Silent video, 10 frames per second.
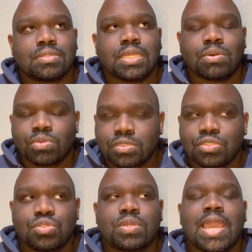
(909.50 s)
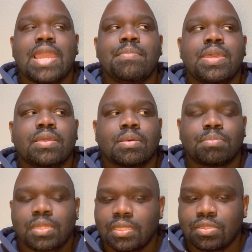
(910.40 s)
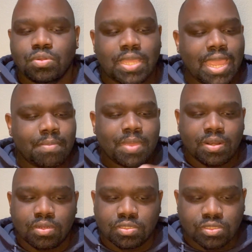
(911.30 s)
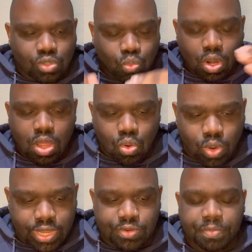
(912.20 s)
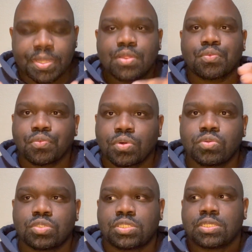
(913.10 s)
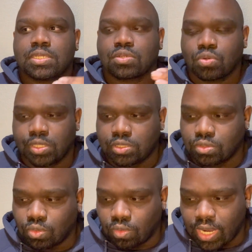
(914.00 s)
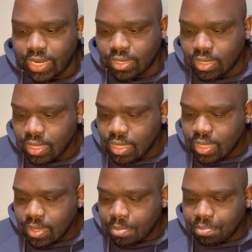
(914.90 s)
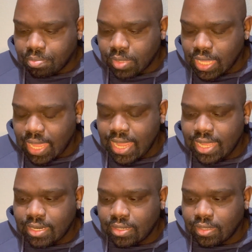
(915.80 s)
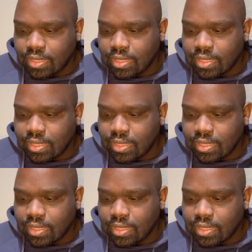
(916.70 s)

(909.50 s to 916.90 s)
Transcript: it was, you came in complete, you came in the wrong way. You're being rude to Crystal, right? And